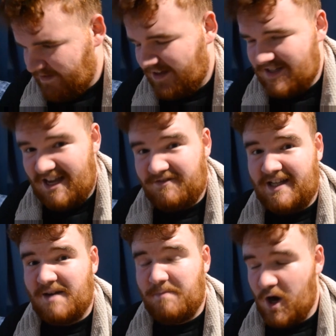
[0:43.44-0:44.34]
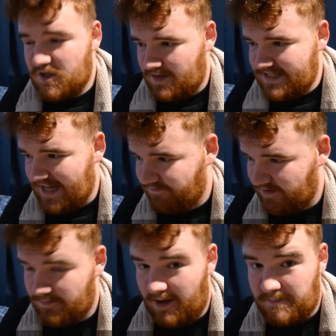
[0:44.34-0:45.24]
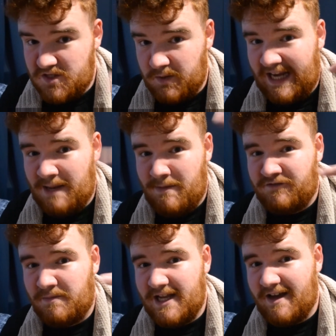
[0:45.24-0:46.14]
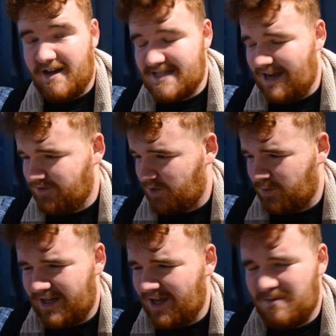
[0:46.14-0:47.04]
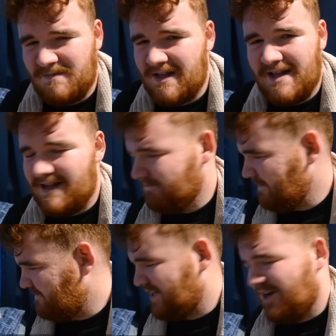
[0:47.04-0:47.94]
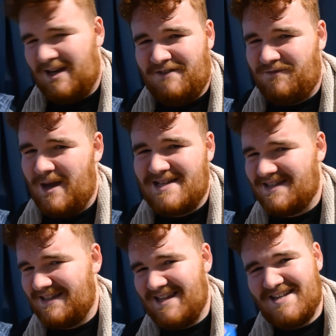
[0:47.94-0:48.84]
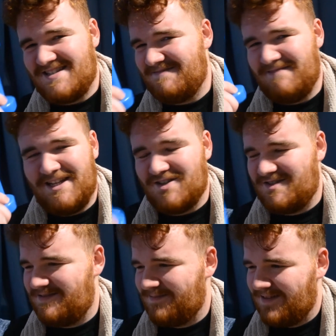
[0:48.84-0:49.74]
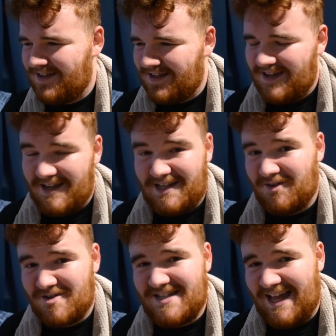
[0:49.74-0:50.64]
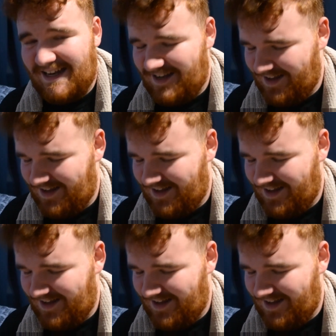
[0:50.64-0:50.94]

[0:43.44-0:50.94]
I just have to compose myself. I'm sweating a bit from the eyes after the workout. If you don't lift weights like these, you don't understand.